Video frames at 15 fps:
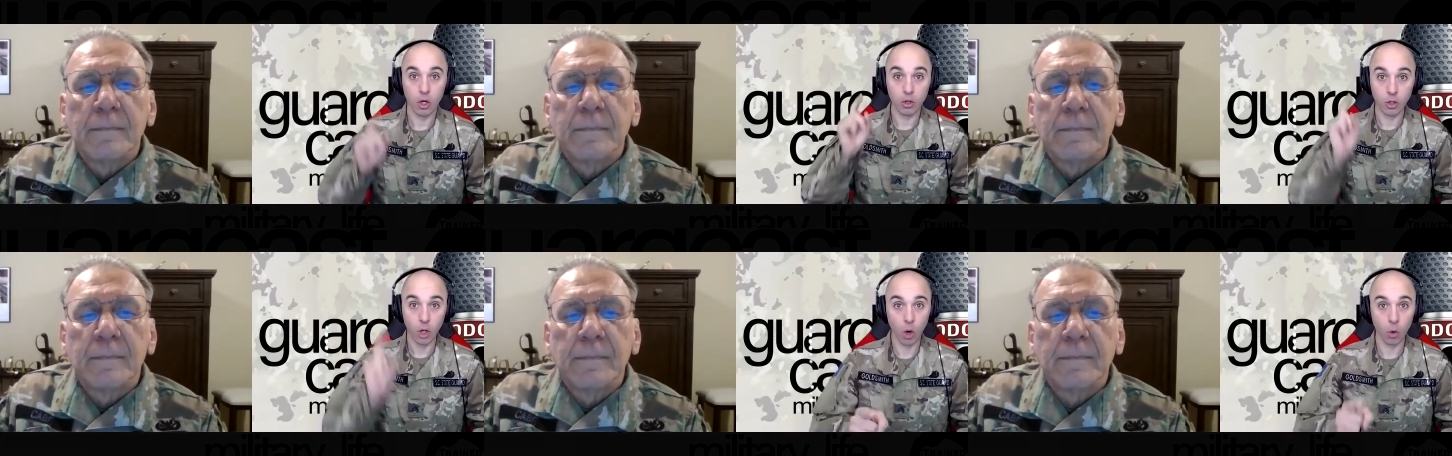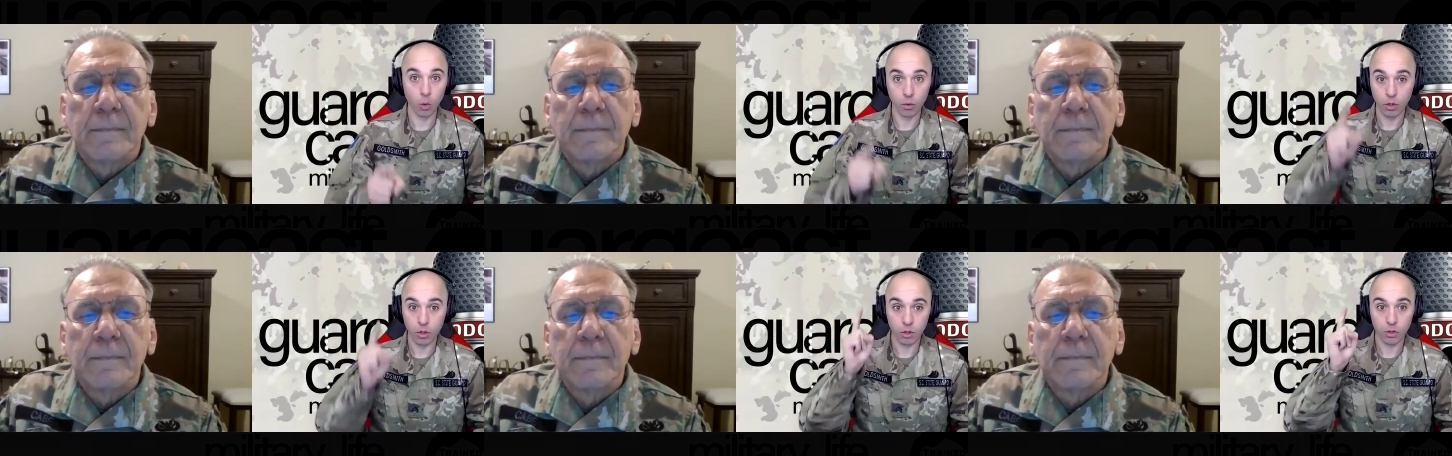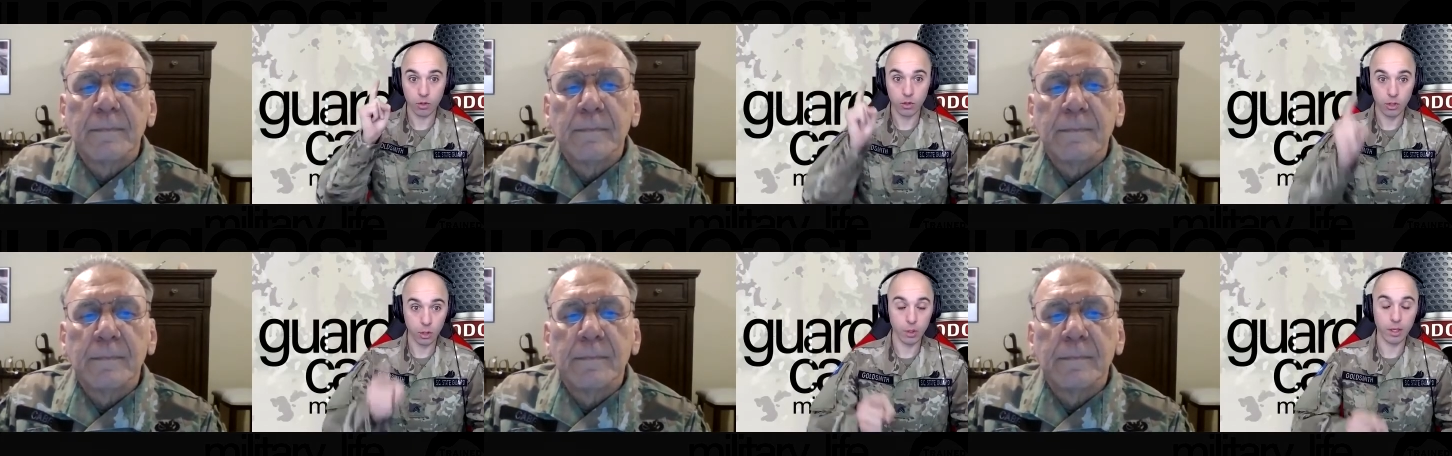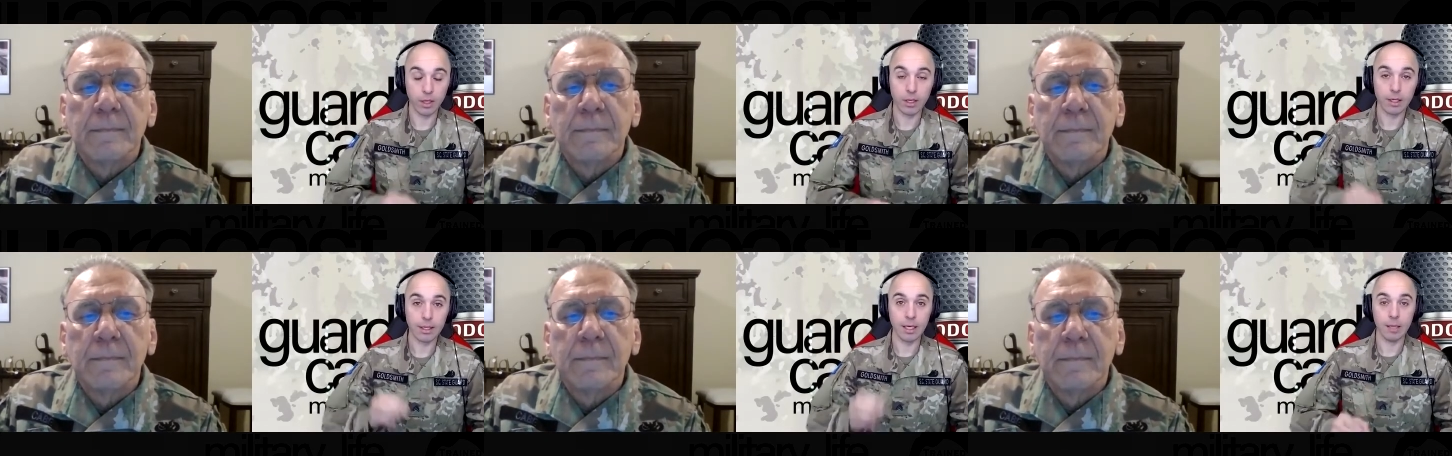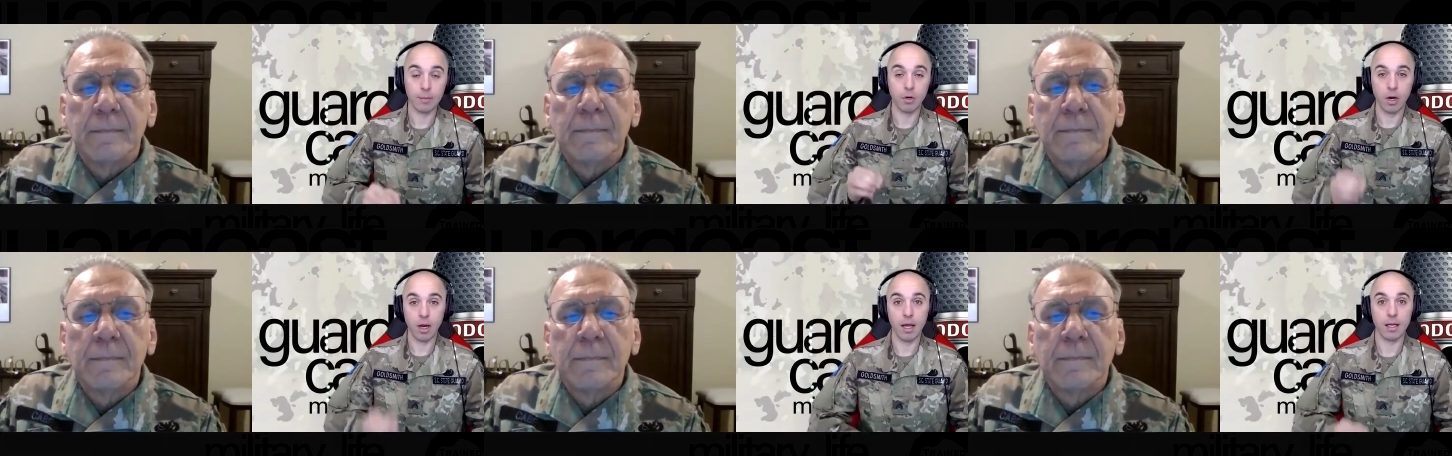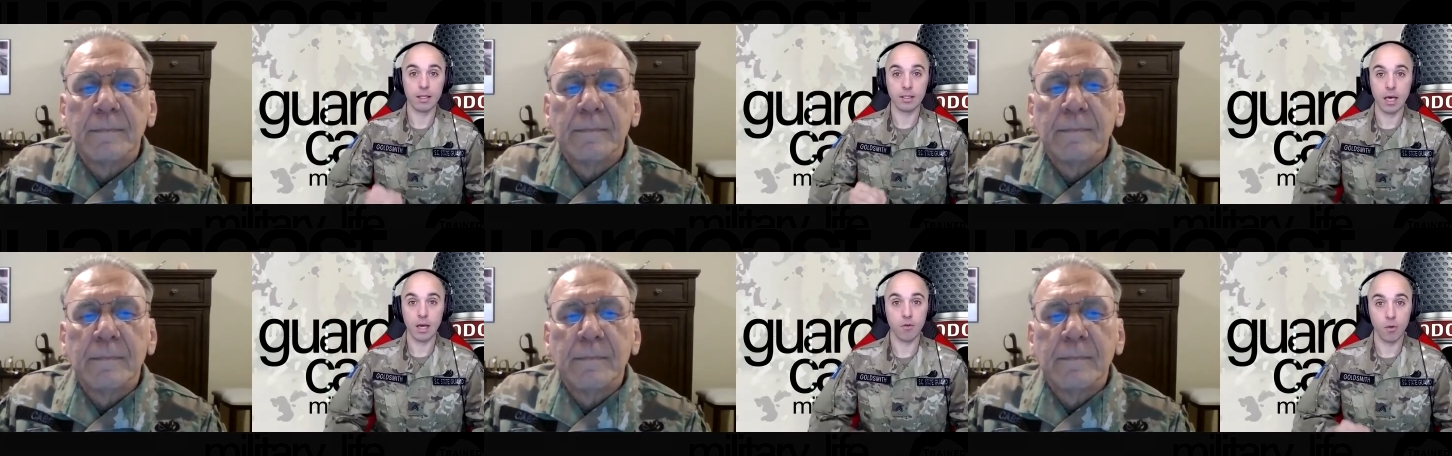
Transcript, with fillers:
Speaker 1: Don't do it. Keep your hands out